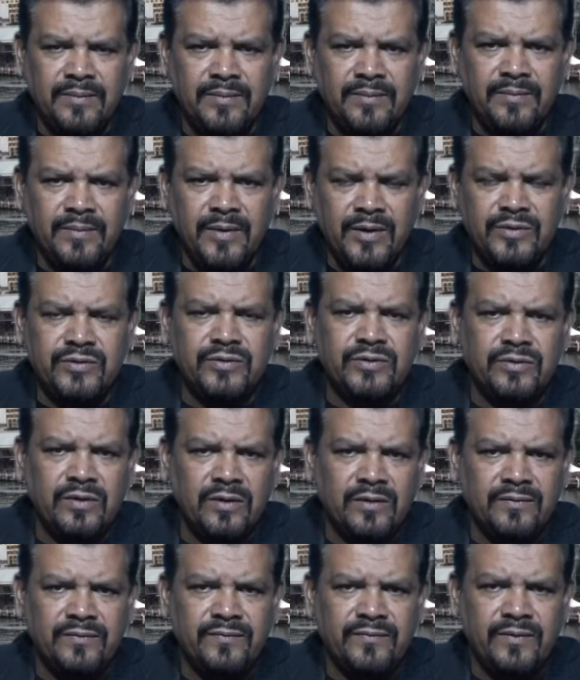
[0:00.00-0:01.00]
most
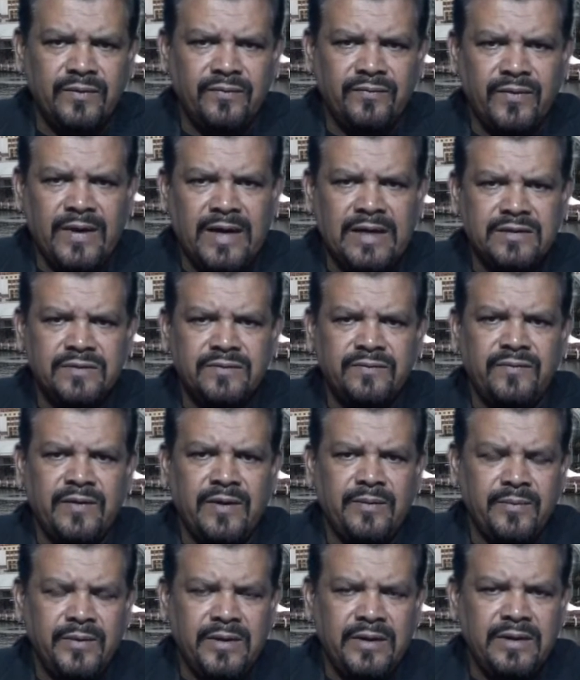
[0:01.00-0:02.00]
of your friends,
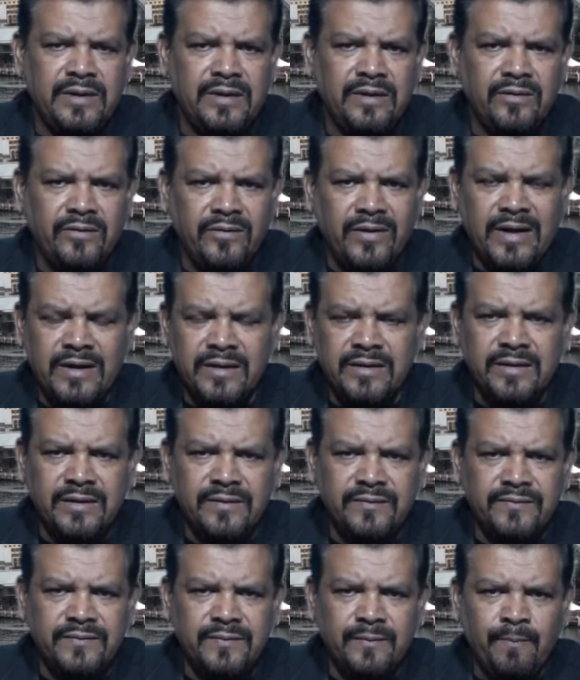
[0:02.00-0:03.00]
family,
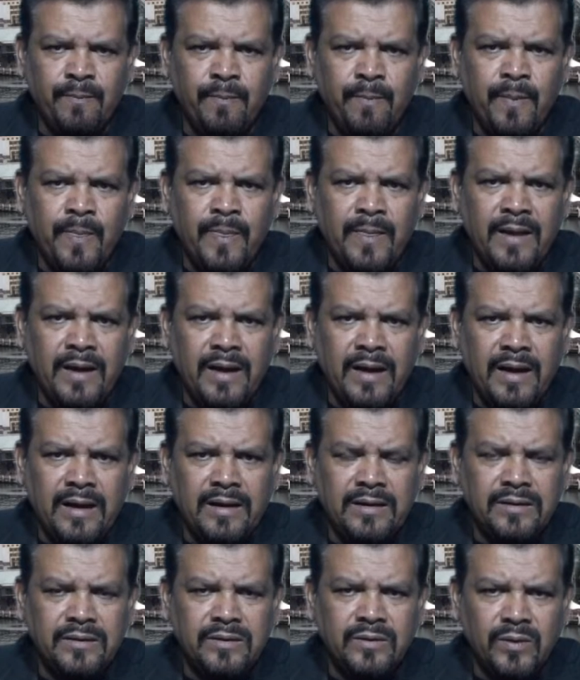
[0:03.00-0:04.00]
relatives,
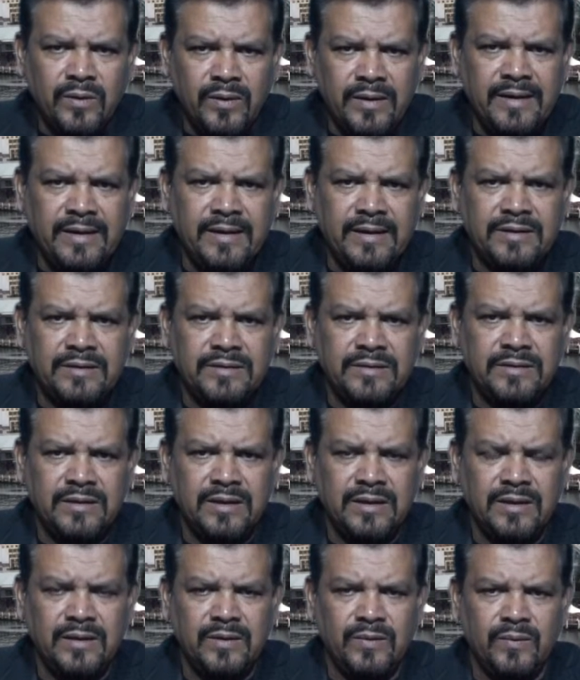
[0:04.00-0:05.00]
and colleagues
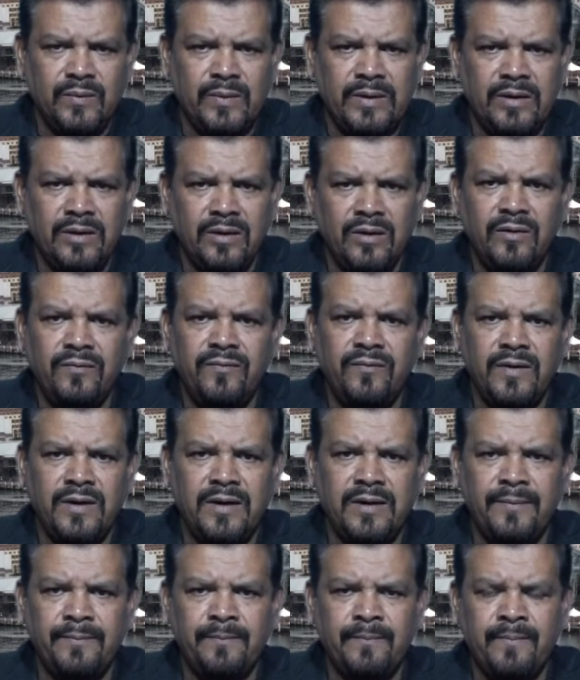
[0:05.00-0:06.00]
will
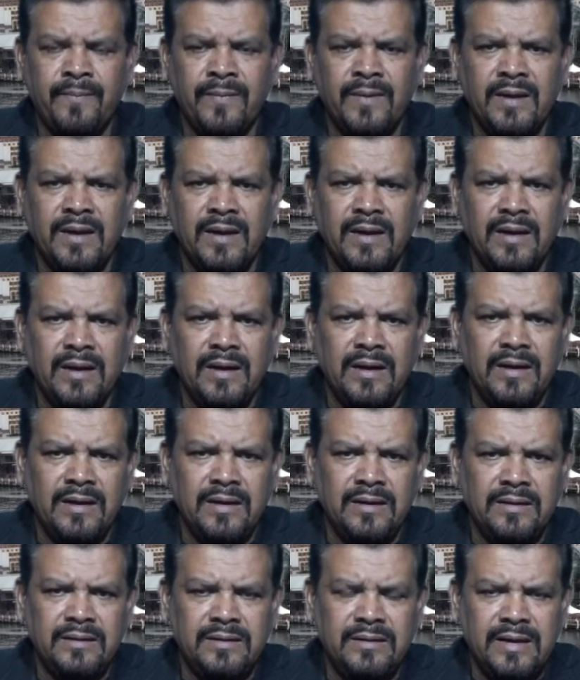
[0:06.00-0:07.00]
offer
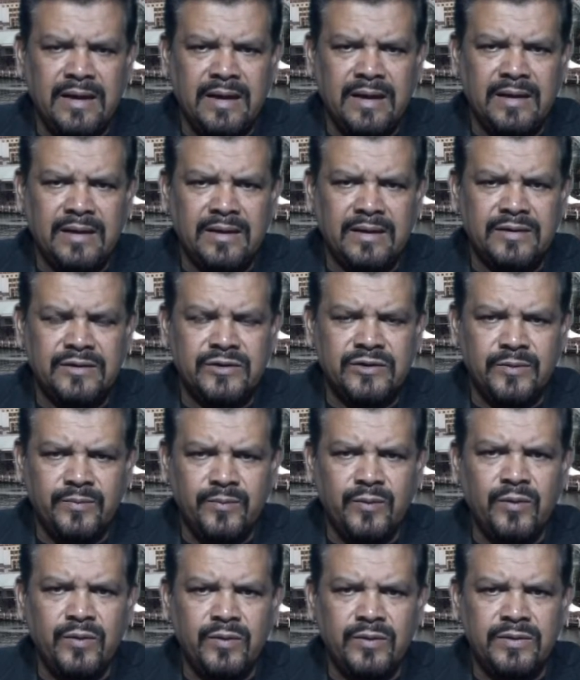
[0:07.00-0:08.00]
their
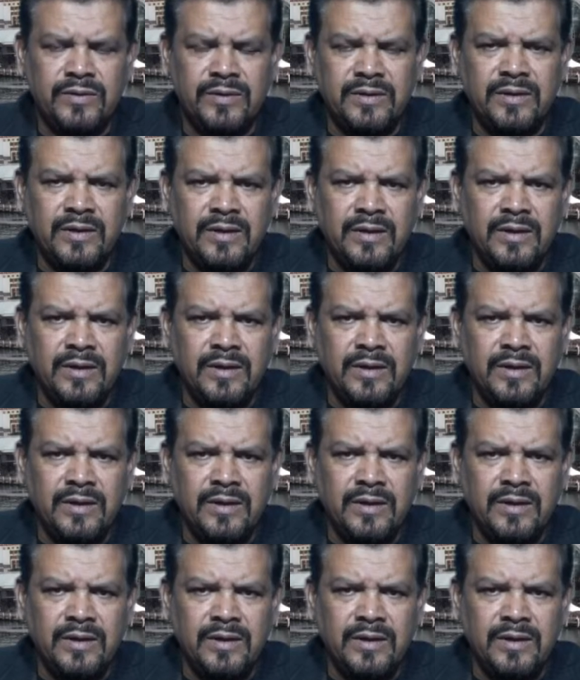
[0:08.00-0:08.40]
support